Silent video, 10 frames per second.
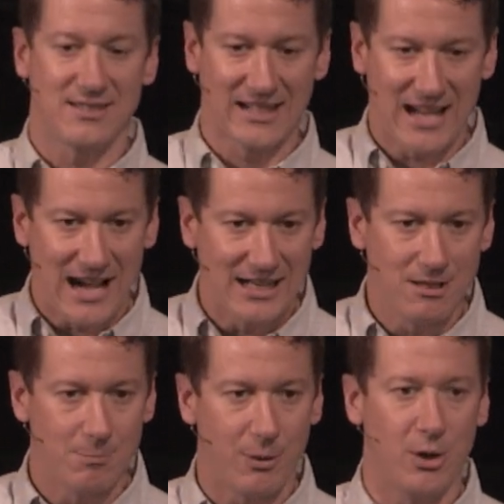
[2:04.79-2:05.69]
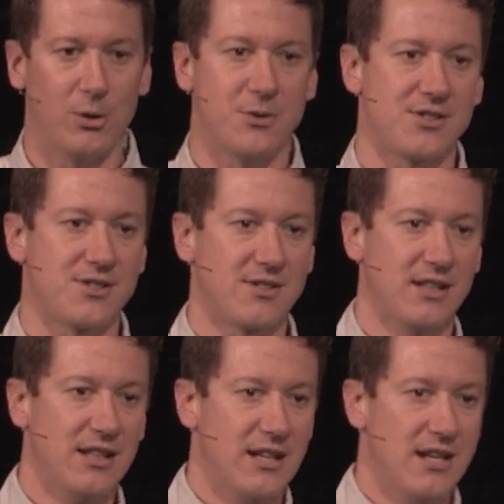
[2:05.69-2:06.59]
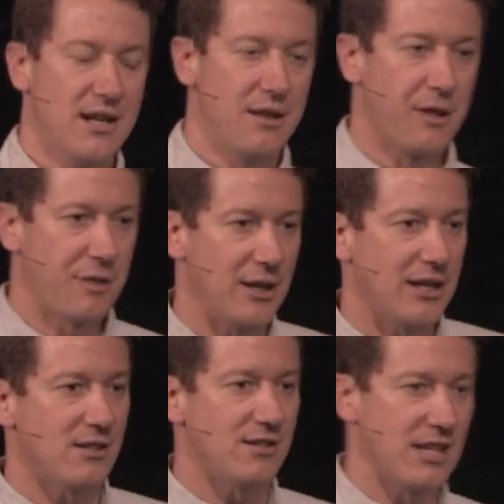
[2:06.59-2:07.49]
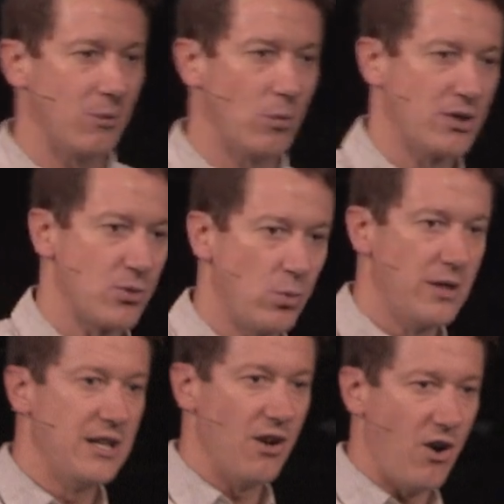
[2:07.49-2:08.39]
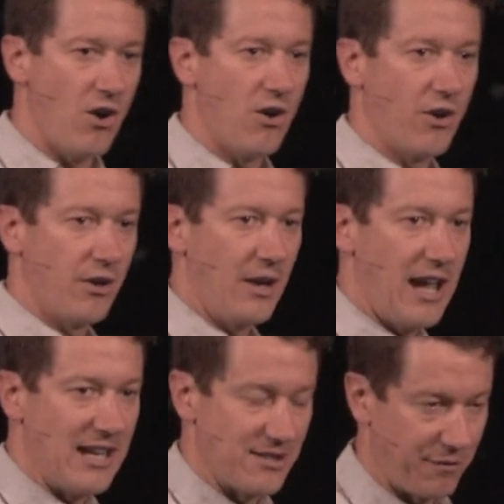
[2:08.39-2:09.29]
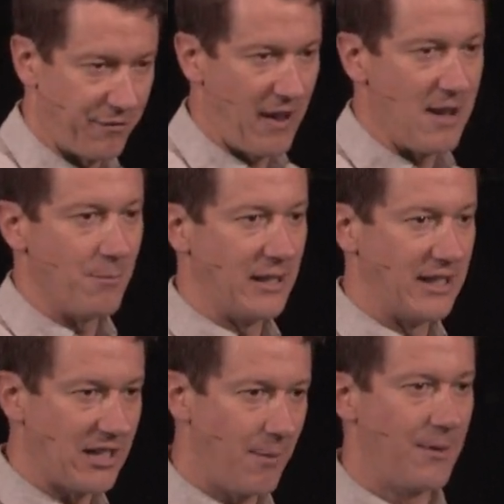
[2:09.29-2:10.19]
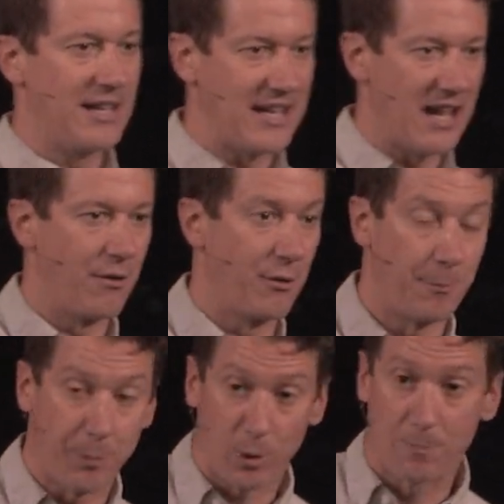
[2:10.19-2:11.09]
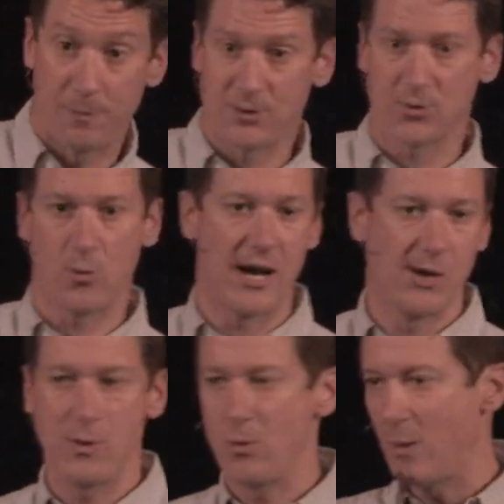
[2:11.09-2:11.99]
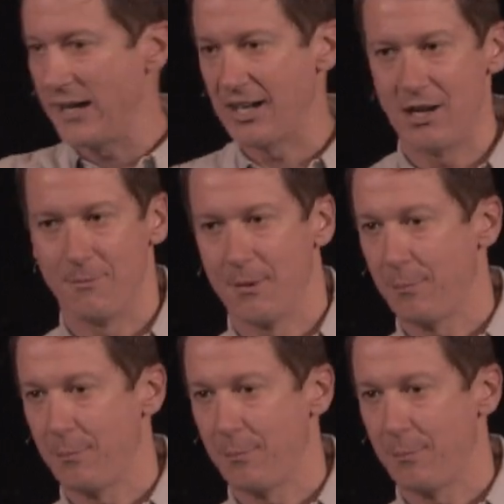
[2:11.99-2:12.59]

the guiding posts, the things in which we are as a family coming together, the purpose why we wake up, the